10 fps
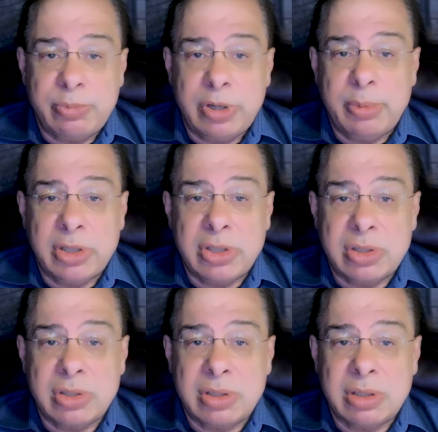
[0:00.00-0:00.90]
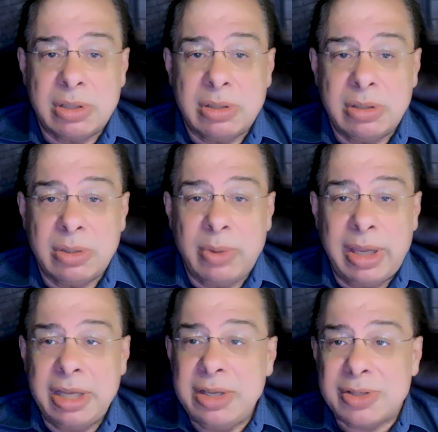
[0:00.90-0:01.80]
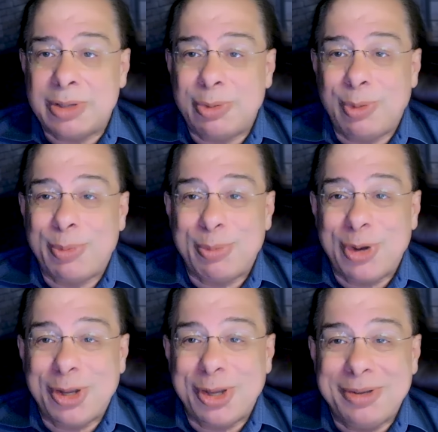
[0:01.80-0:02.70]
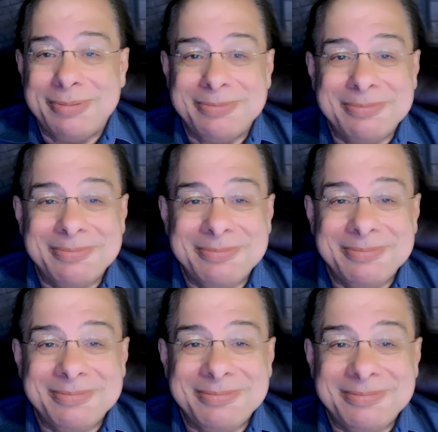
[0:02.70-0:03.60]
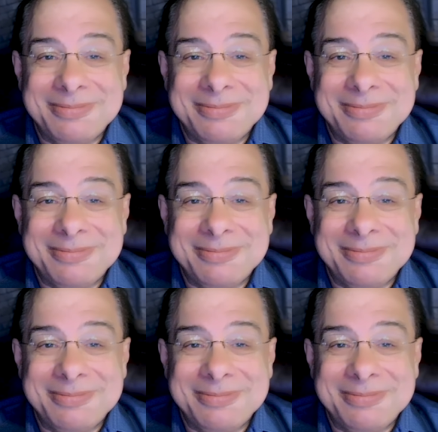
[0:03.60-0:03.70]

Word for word: pretty much the way it is in corporate America. When you